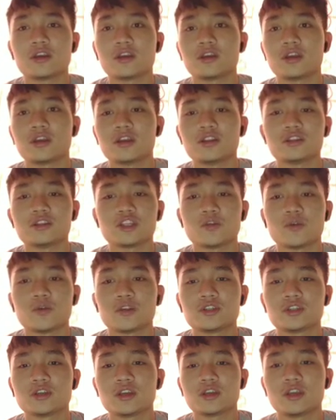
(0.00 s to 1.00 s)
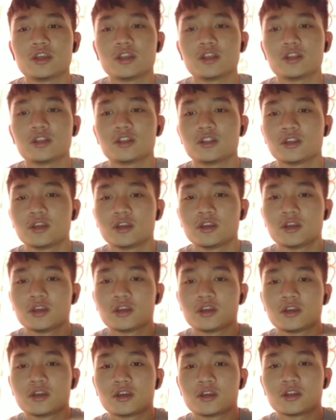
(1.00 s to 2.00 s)
any sewage in
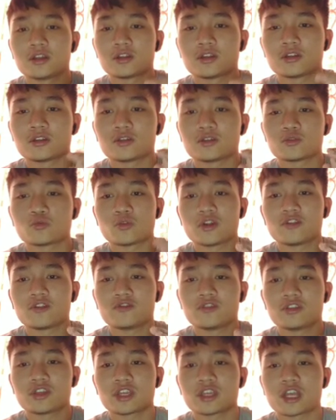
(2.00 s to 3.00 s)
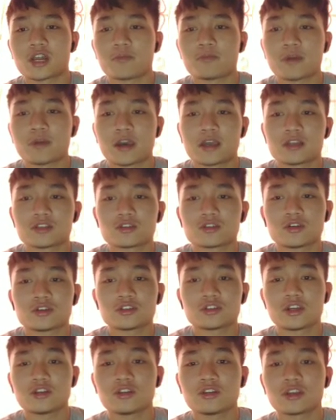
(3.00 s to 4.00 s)
12 nautical miles or
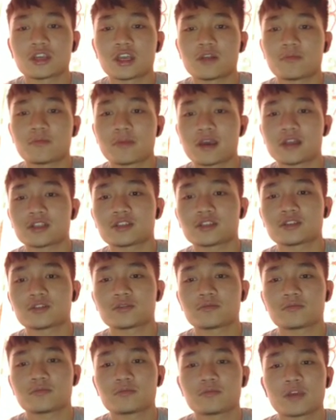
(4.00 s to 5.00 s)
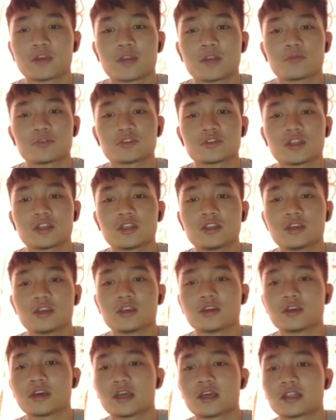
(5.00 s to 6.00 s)
3 nautical miles by the proceeding
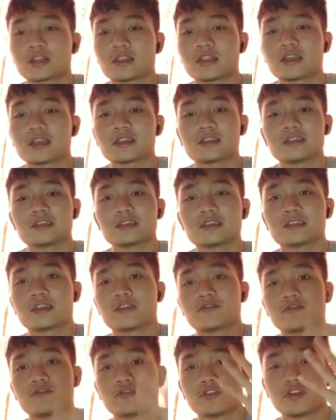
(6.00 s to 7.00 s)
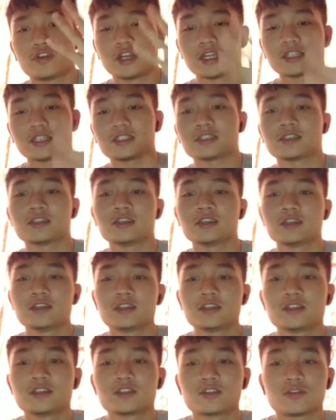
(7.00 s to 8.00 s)
at not less than 4 knots.
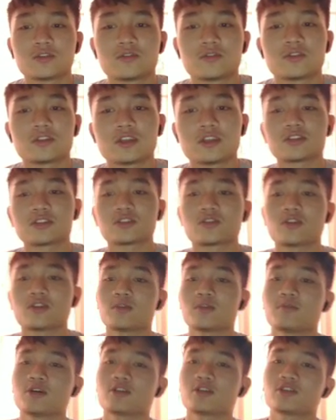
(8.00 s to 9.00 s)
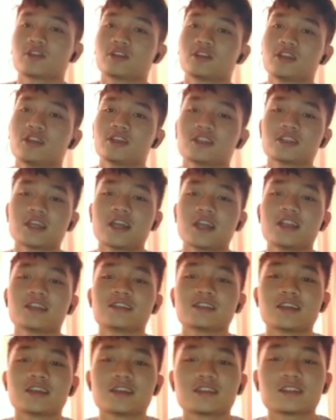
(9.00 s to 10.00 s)
So that's all about these
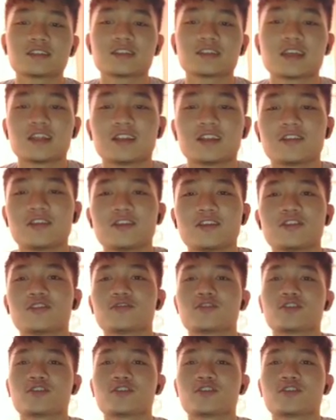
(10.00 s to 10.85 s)
annexes, and thank you for